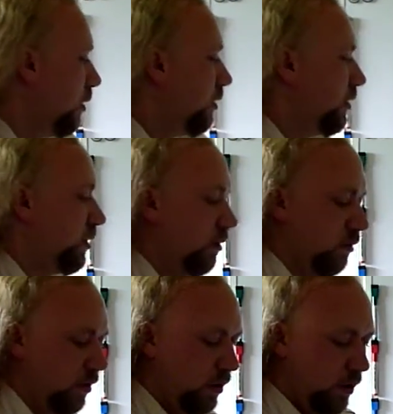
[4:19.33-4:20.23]
So,
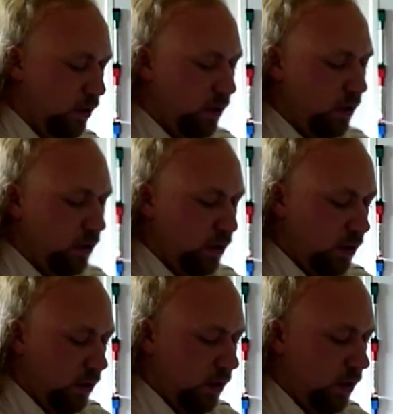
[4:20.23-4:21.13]

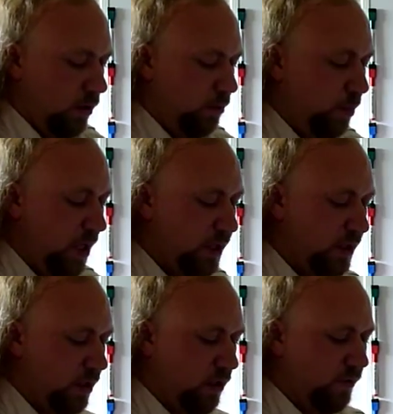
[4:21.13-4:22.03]
at the
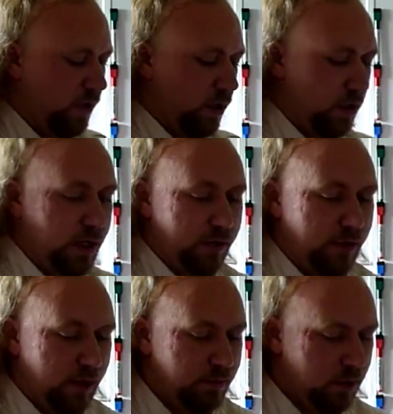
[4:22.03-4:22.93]
base of our
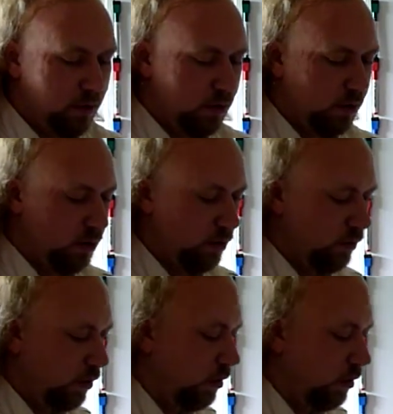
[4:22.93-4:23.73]
cladogram, we're